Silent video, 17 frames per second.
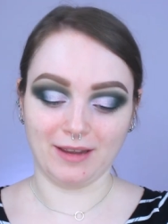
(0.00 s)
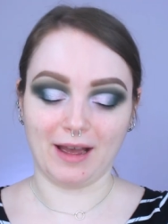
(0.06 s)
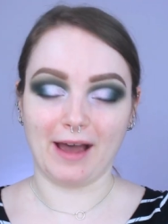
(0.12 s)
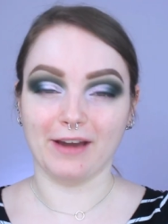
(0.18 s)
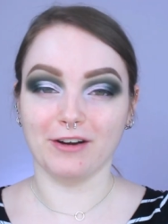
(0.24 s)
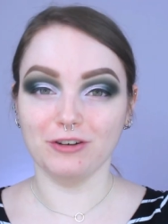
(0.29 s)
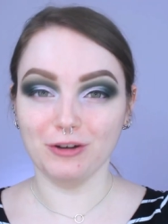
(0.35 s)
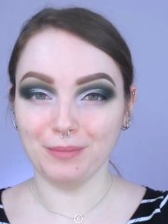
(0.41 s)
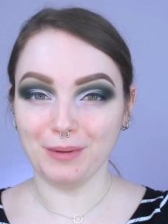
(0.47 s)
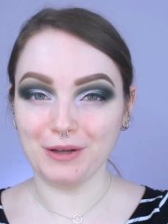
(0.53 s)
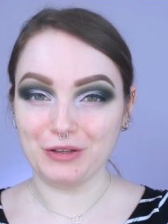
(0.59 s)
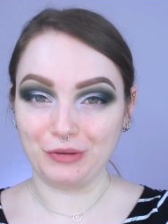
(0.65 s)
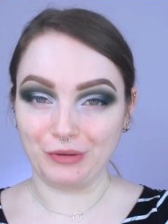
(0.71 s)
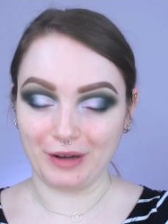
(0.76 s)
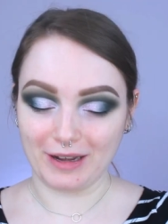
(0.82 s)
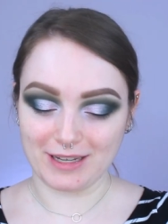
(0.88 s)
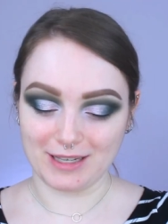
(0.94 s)
I don't know about
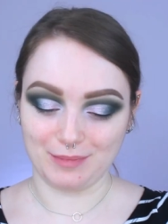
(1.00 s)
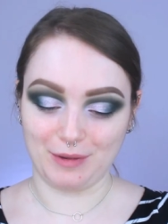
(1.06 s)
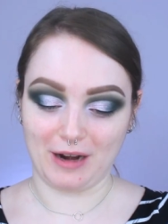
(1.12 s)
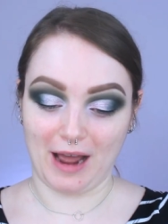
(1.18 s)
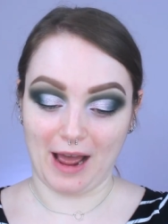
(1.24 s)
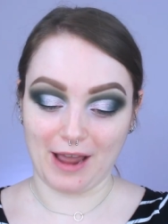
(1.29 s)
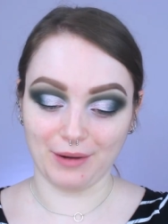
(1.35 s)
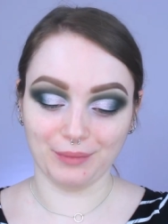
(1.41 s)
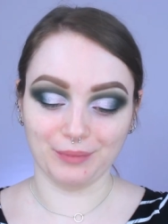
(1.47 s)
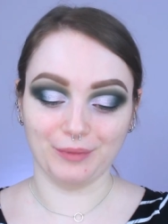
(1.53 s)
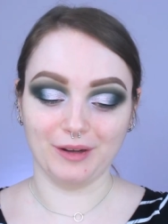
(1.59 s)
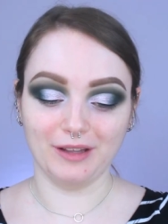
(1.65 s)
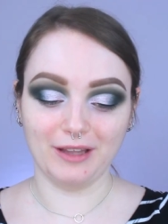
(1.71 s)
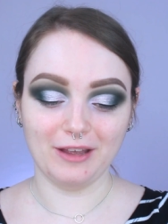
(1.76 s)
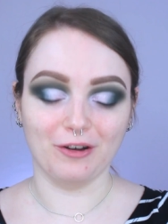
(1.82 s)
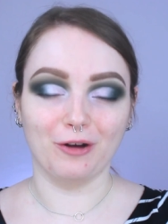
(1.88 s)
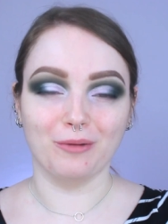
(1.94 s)
you guys, but I
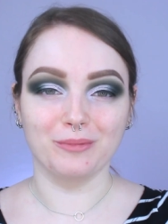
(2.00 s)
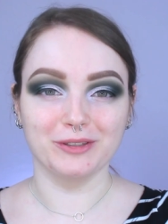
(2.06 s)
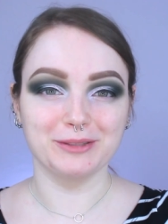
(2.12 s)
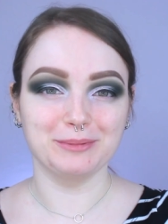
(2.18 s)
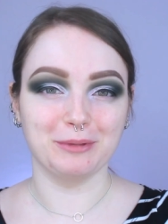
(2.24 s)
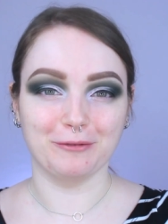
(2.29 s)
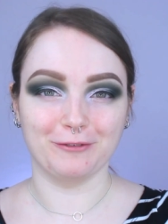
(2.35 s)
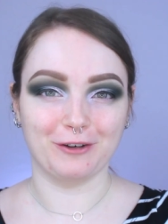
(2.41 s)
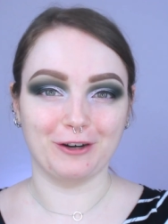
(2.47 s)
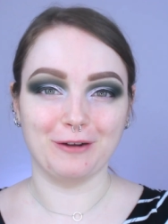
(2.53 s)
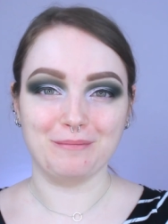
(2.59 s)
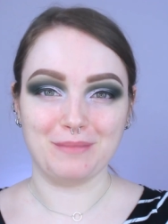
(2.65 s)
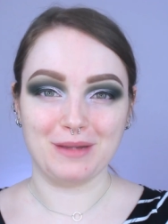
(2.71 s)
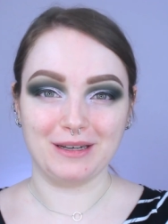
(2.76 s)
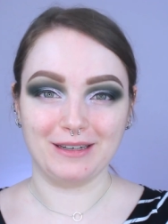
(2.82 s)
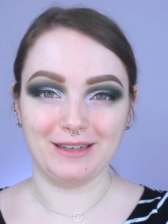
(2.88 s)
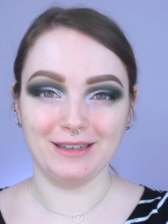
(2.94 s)
really almost prefer a
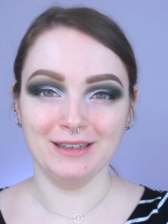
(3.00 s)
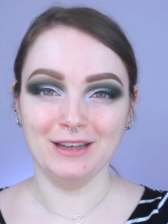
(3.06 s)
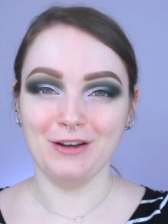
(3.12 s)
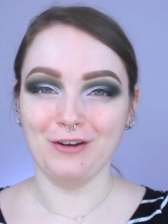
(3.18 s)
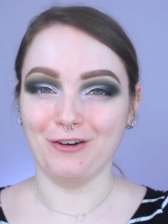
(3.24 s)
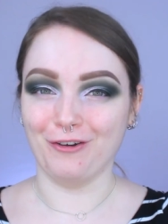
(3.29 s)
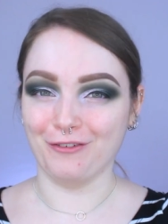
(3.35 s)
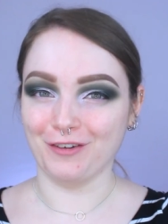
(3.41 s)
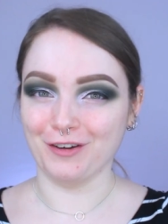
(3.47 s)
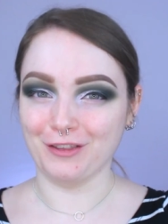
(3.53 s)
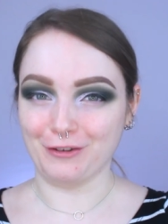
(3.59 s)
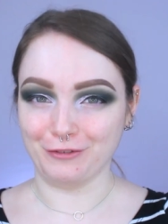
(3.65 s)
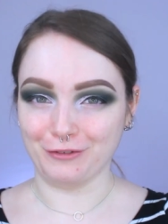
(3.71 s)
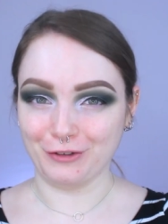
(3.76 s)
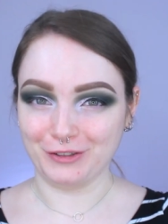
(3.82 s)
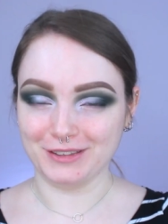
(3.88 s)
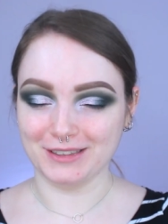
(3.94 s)
mini over the
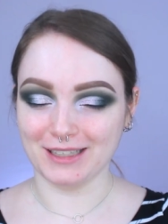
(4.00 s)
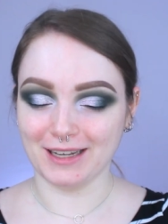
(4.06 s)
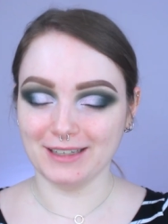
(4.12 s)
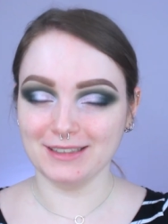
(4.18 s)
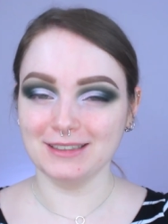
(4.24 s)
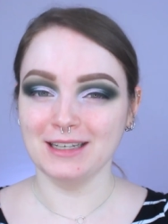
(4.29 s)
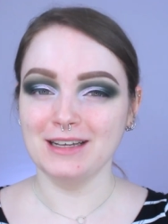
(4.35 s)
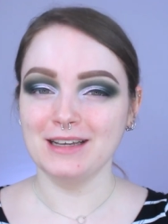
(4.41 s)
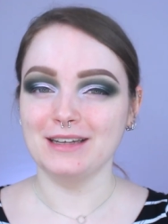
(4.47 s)
full size.